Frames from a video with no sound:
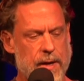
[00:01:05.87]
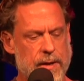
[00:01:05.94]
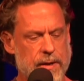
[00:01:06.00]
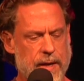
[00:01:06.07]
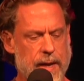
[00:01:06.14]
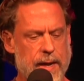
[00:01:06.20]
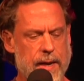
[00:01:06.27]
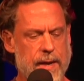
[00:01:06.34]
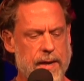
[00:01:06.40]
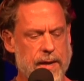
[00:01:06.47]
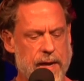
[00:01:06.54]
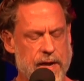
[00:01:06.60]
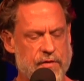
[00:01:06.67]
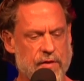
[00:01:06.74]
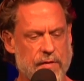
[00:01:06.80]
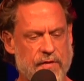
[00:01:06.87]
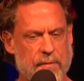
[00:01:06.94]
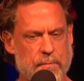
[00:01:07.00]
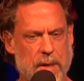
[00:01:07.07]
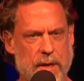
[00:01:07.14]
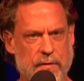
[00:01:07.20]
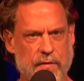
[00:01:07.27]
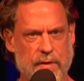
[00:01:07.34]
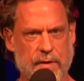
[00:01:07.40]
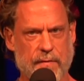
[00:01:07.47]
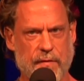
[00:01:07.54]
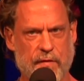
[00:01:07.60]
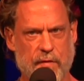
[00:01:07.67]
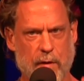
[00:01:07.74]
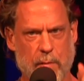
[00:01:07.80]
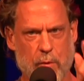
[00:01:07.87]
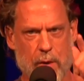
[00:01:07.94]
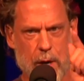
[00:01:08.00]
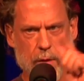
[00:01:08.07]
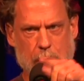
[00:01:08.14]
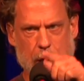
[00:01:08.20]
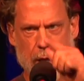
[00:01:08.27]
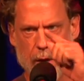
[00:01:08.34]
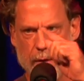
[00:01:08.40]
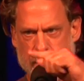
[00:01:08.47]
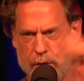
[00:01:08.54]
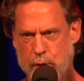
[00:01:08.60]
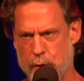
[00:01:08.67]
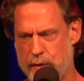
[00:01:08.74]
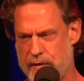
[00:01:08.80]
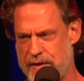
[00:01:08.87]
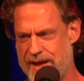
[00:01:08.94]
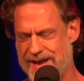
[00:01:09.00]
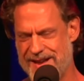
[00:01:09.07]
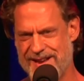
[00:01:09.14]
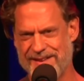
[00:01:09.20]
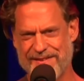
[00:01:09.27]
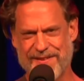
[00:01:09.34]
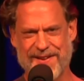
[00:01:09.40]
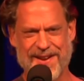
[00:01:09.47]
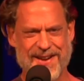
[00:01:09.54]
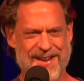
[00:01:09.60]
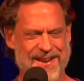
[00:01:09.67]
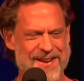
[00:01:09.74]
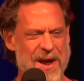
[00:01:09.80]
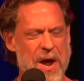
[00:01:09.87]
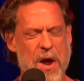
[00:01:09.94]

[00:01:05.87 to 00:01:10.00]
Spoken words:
gay, HIV positive, sober alcoholic New York City,